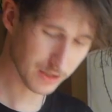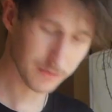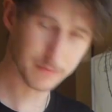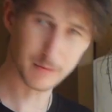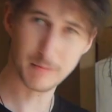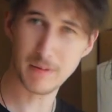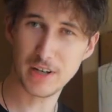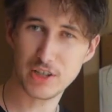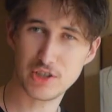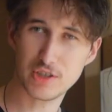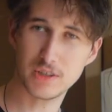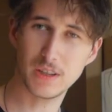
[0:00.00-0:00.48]
of
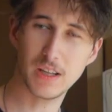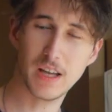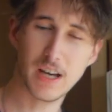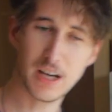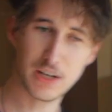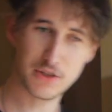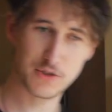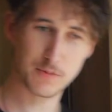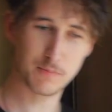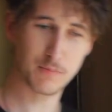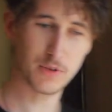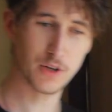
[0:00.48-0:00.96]
a much
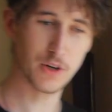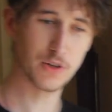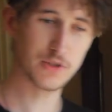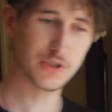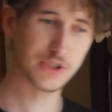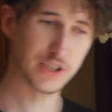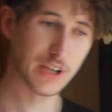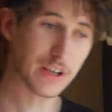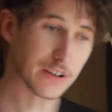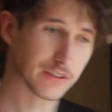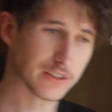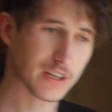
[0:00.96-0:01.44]
larger
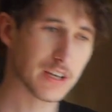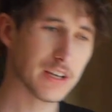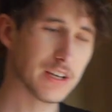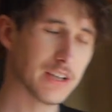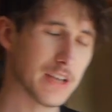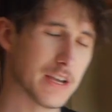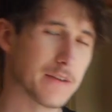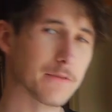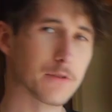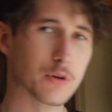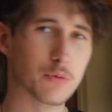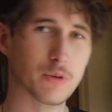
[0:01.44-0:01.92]
project,
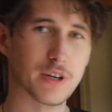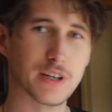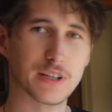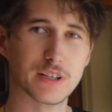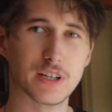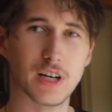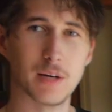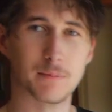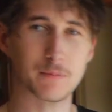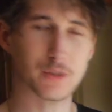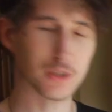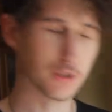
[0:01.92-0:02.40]
every
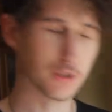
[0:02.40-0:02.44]
week I'm